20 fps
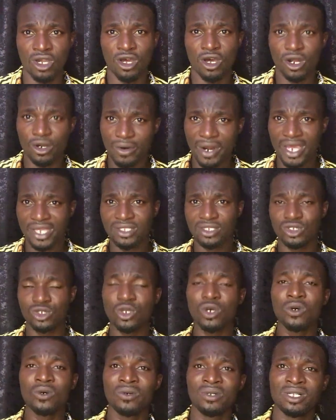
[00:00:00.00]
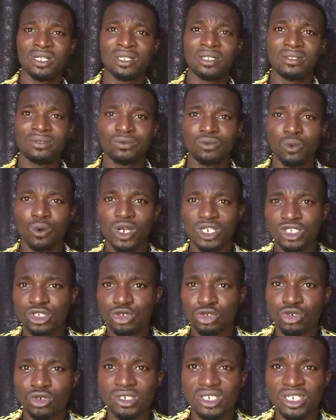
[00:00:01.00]
All right, so watch
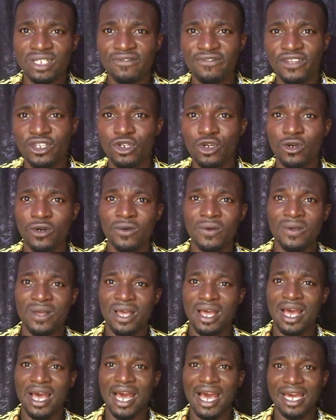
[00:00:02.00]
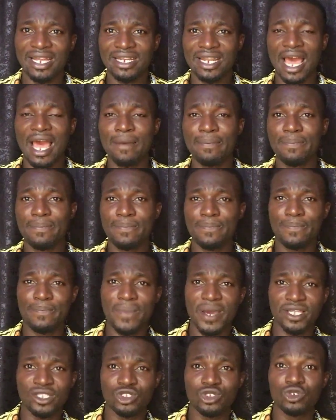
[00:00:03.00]
through this video and I
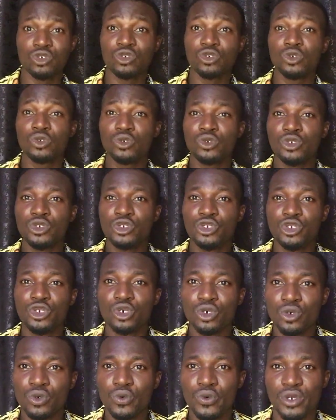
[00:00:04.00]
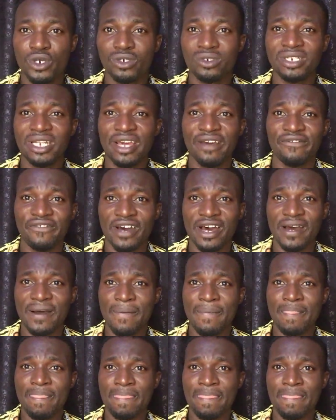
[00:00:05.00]
bet you will never